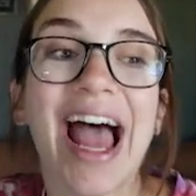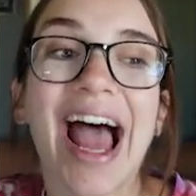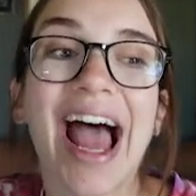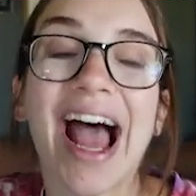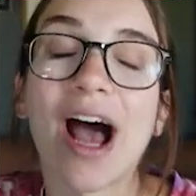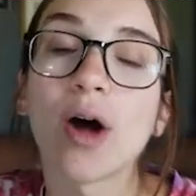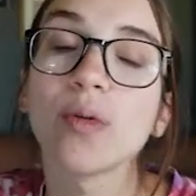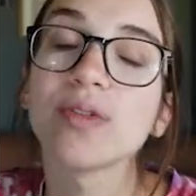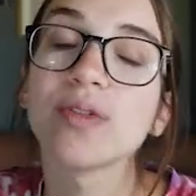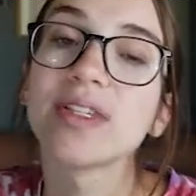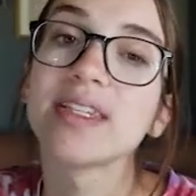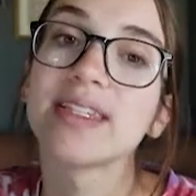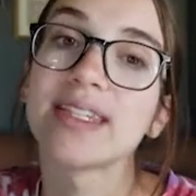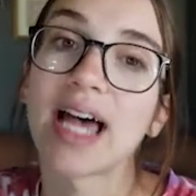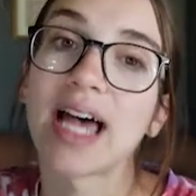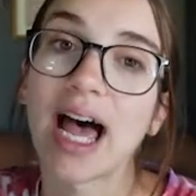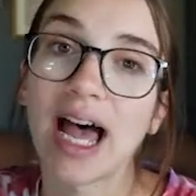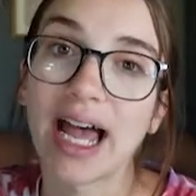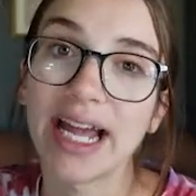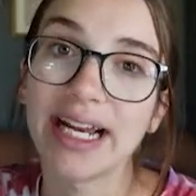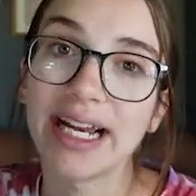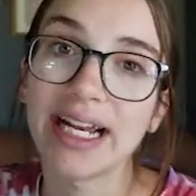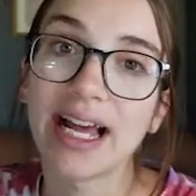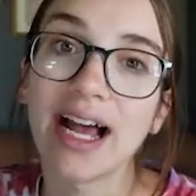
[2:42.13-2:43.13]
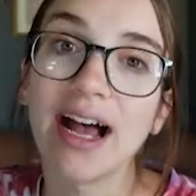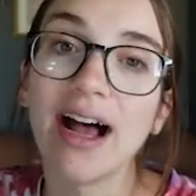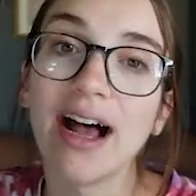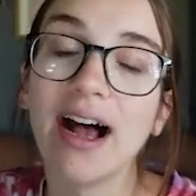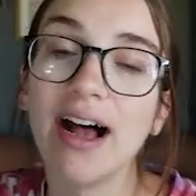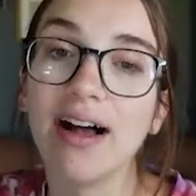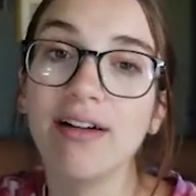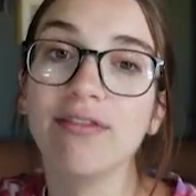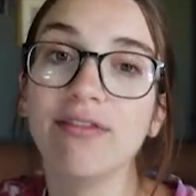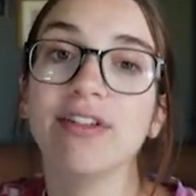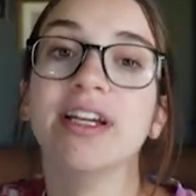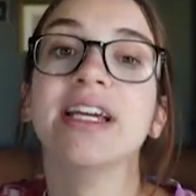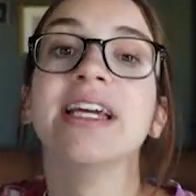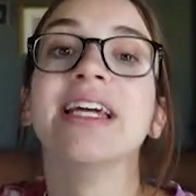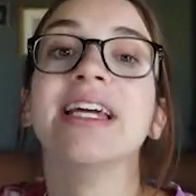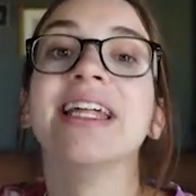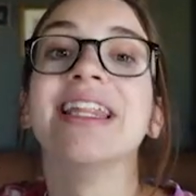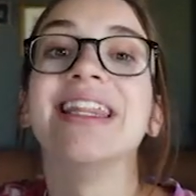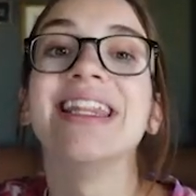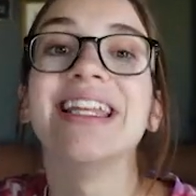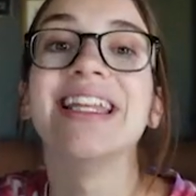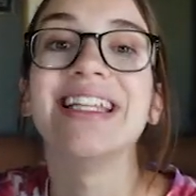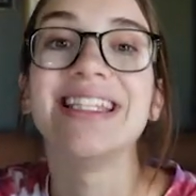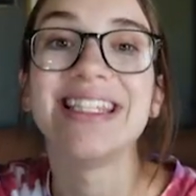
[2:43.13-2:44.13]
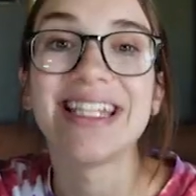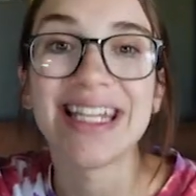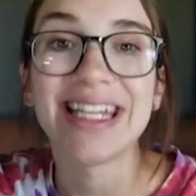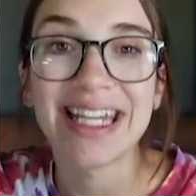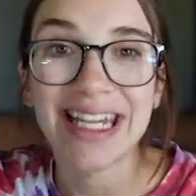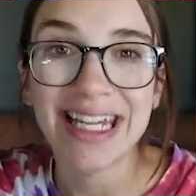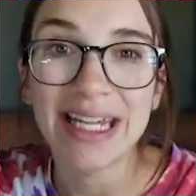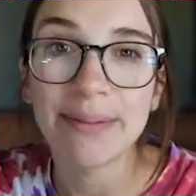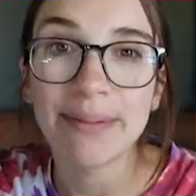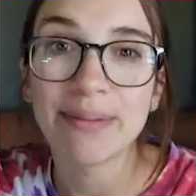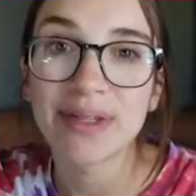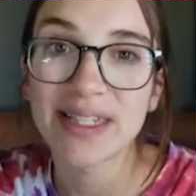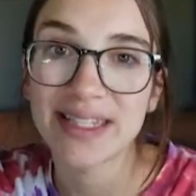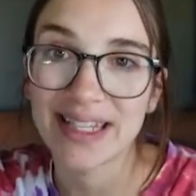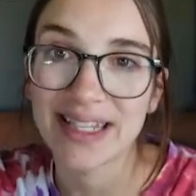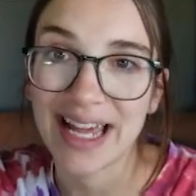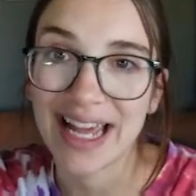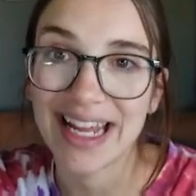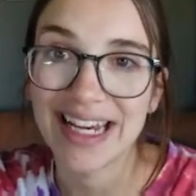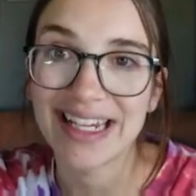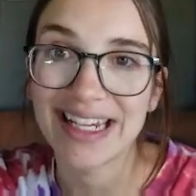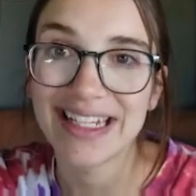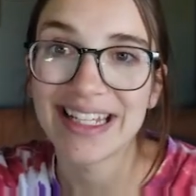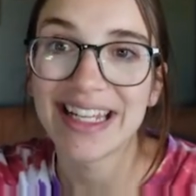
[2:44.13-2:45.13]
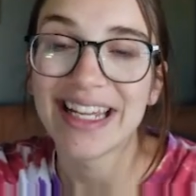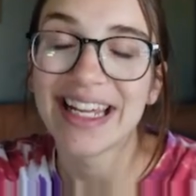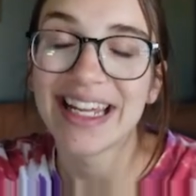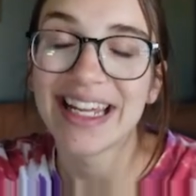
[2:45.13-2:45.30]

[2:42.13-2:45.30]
outside of the team site